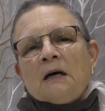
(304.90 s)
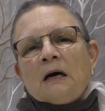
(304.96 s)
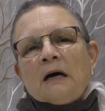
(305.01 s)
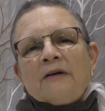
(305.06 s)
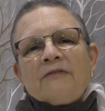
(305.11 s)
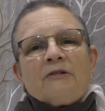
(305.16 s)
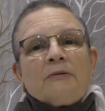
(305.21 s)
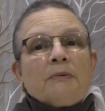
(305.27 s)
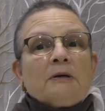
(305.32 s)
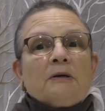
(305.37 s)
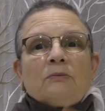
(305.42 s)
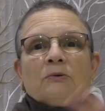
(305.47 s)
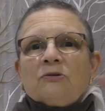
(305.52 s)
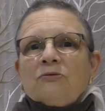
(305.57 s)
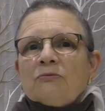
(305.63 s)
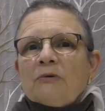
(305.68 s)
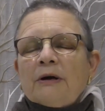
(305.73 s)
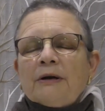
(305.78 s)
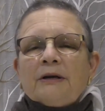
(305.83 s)
everybody
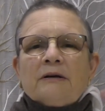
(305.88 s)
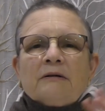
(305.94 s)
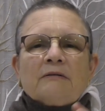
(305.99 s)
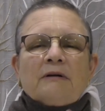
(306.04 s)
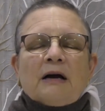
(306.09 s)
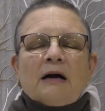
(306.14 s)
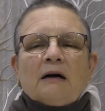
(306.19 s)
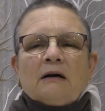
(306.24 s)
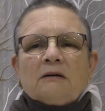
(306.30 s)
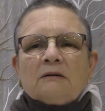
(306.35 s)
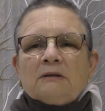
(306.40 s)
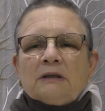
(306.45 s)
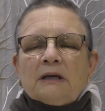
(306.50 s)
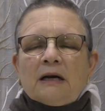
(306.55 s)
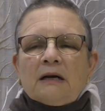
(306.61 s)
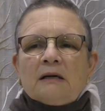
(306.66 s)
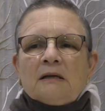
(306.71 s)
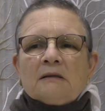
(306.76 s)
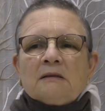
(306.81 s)
was running around,
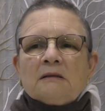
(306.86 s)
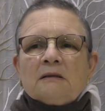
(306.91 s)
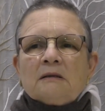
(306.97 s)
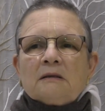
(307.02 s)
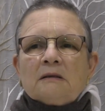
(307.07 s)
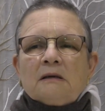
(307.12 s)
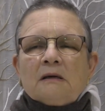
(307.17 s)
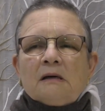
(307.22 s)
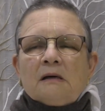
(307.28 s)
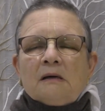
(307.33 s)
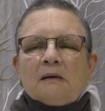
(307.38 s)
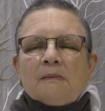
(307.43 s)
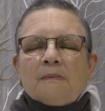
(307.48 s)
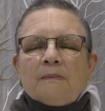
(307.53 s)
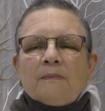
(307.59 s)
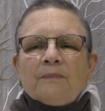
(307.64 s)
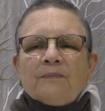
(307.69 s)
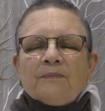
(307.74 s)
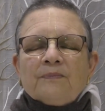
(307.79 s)

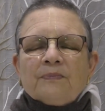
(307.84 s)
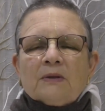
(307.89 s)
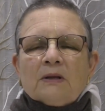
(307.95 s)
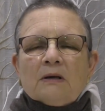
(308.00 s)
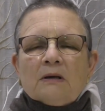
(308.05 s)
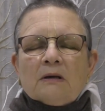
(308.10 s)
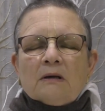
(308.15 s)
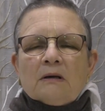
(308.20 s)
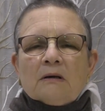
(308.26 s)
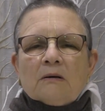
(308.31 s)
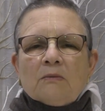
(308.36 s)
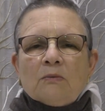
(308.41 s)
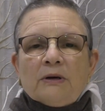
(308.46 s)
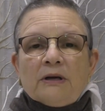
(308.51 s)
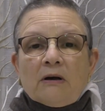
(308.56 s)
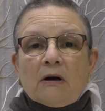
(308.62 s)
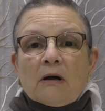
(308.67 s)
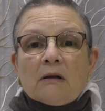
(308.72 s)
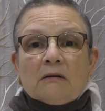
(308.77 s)
and
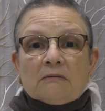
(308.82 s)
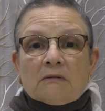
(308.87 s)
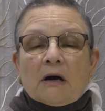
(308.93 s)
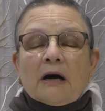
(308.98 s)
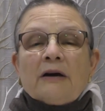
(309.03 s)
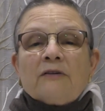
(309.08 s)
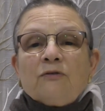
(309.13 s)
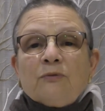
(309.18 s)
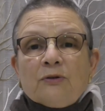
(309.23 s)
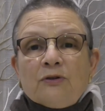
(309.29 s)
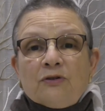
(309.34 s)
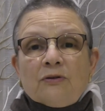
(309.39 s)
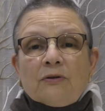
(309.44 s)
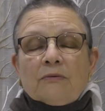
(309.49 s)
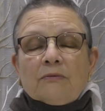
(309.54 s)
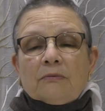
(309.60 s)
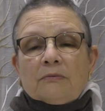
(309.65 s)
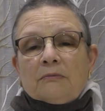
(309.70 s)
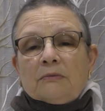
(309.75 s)
we all arrived with
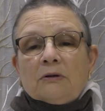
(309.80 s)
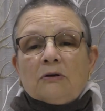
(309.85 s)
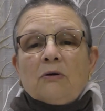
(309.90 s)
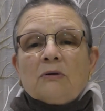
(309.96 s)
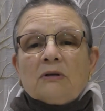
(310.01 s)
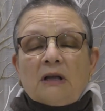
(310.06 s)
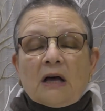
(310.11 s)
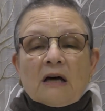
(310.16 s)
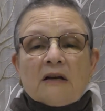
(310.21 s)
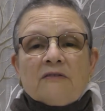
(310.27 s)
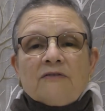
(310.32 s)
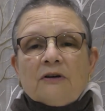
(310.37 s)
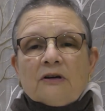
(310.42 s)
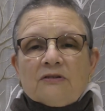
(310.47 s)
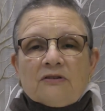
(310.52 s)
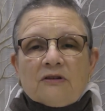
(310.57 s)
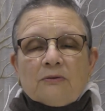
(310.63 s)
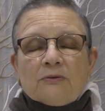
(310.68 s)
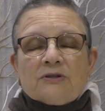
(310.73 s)
a lot of
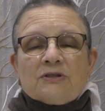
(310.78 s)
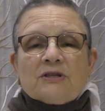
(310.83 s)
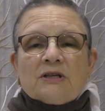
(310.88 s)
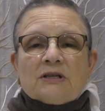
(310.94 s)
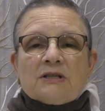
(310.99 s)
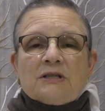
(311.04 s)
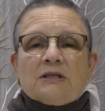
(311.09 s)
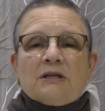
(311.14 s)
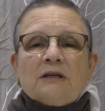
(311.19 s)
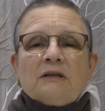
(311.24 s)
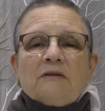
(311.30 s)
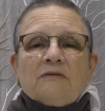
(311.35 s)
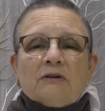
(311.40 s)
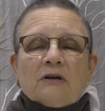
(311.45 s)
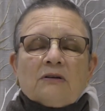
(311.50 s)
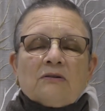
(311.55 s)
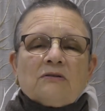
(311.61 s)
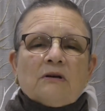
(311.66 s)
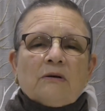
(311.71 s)
us, there were 16 of
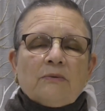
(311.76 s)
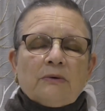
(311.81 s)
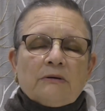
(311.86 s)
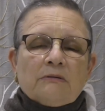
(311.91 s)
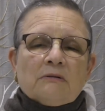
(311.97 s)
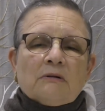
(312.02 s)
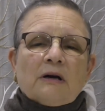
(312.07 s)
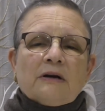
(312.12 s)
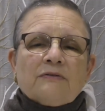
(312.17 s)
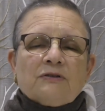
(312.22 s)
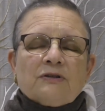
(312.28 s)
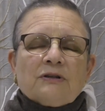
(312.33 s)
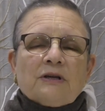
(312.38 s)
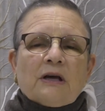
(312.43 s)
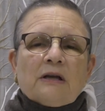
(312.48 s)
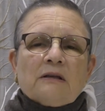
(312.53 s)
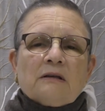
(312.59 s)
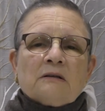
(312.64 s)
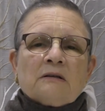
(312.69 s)
us, and we arrived
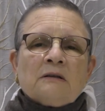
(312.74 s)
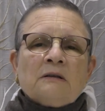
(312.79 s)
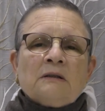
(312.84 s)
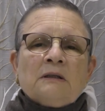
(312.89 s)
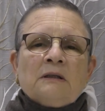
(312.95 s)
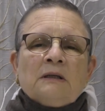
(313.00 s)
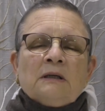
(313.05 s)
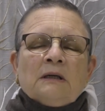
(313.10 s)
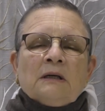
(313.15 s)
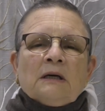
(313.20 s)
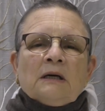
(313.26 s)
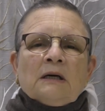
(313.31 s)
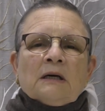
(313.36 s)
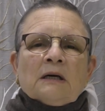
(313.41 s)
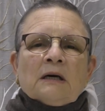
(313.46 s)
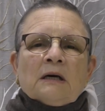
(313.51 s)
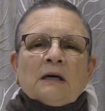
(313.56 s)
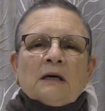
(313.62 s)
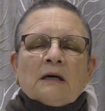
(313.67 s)
together.
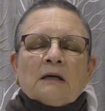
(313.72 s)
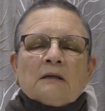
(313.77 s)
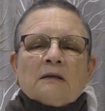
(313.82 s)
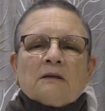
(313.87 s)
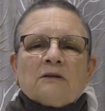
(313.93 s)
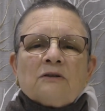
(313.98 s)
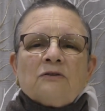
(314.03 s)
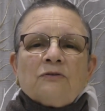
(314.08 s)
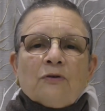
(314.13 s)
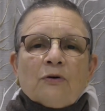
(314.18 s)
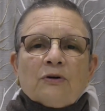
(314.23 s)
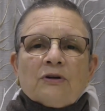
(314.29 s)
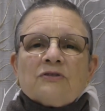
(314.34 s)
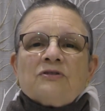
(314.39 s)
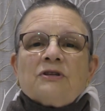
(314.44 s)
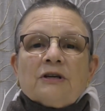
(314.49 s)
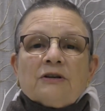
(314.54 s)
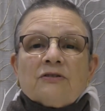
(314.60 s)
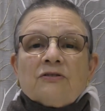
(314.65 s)
And the
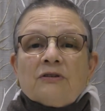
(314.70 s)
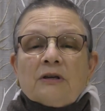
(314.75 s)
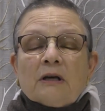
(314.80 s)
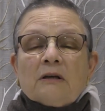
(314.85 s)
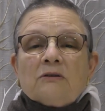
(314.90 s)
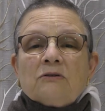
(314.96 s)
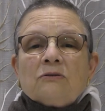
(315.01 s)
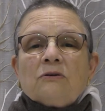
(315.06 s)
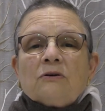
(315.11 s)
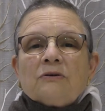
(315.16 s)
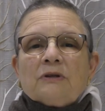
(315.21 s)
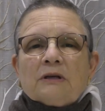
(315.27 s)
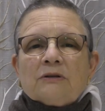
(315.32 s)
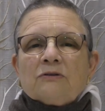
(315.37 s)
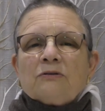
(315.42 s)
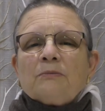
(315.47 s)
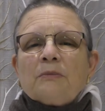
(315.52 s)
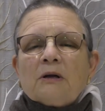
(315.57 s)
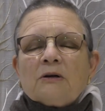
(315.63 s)
devotees there said, that
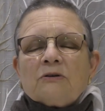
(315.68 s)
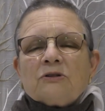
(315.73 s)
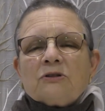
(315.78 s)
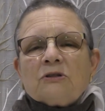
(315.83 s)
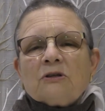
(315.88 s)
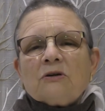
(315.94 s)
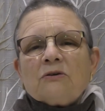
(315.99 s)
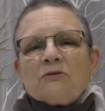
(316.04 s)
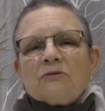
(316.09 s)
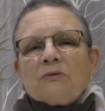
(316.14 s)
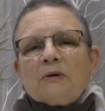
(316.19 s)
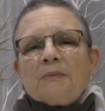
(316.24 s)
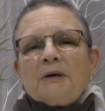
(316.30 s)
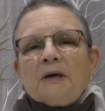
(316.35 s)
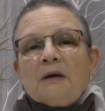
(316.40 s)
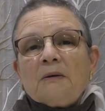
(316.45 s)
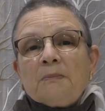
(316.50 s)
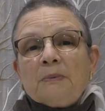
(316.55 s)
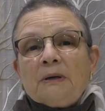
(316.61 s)
Tamal Krishna
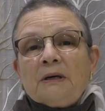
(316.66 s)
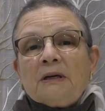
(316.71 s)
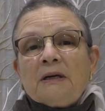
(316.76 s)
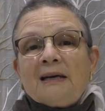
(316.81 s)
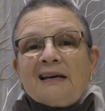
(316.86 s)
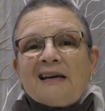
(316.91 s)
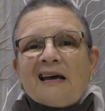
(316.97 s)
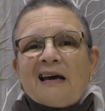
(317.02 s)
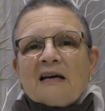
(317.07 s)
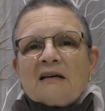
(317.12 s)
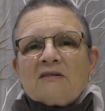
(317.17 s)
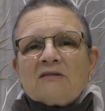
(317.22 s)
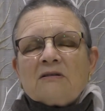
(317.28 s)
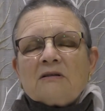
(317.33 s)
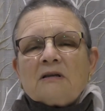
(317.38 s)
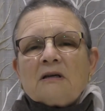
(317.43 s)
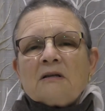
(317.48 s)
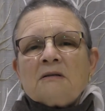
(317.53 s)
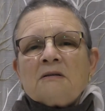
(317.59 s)
Goswami had been in an
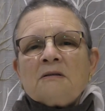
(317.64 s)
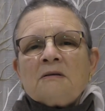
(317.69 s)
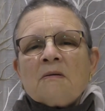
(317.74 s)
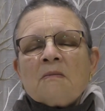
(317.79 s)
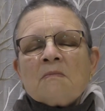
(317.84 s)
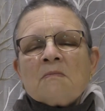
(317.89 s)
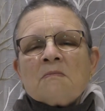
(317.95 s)
accident.